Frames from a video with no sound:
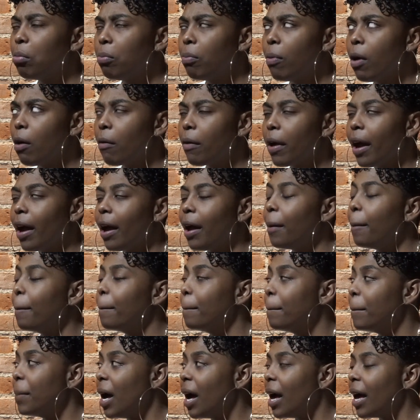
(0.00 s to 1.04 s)
Okay,
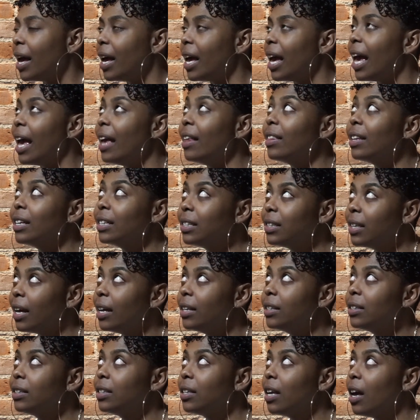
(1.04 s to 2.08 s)
but in the
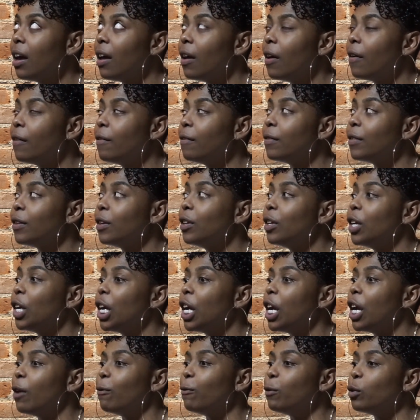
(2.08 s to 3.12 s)
sense of,
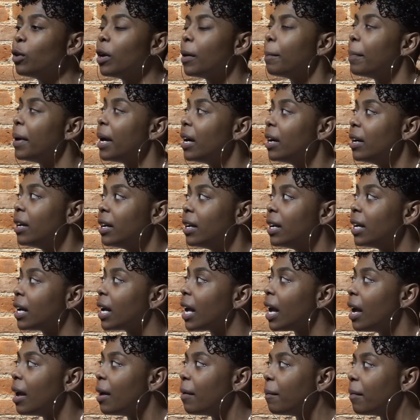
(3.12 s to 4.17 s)
if you compared her to
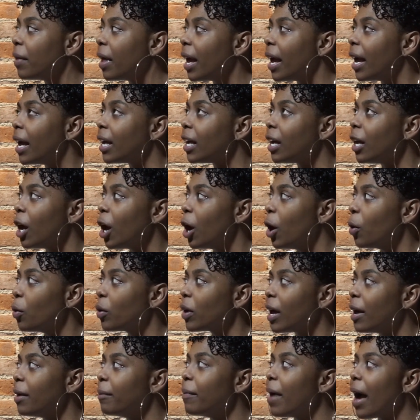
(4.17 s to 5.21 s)
Kim, like,
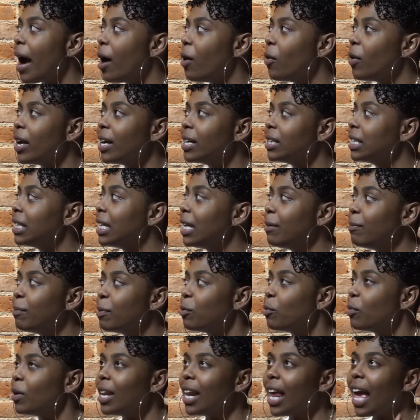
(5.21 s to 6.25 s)
Kim out here sleeping
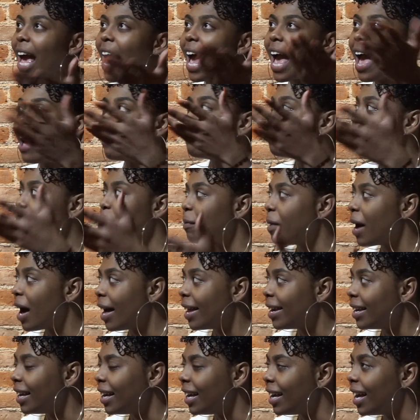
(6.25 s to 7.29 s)
with
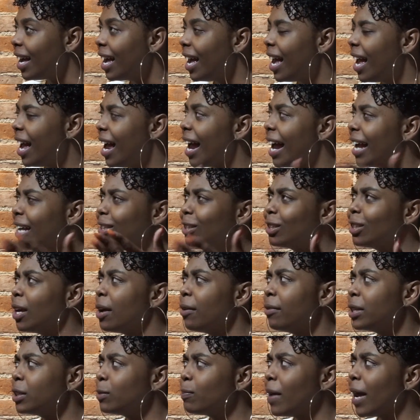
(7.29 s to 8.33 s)
everybody, and so
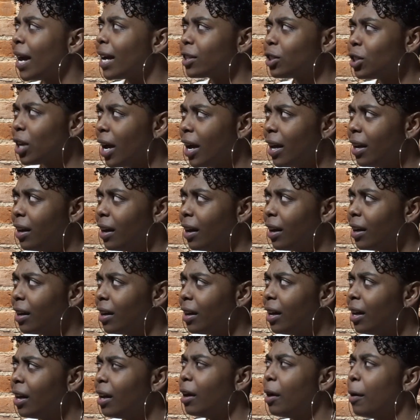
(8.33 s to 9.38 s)
is Black China.
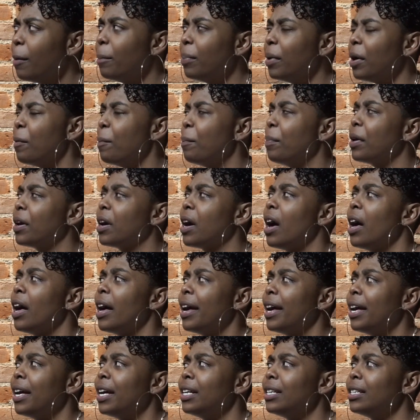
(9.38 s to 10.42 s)
But
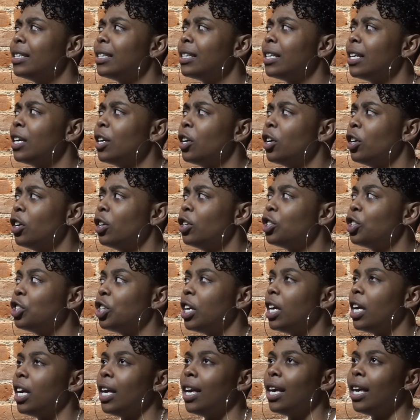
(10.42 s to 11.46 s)
because
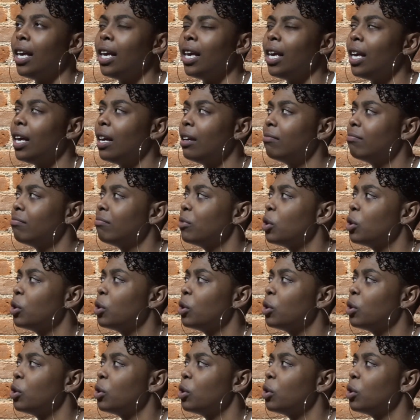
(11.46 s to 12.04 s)
she,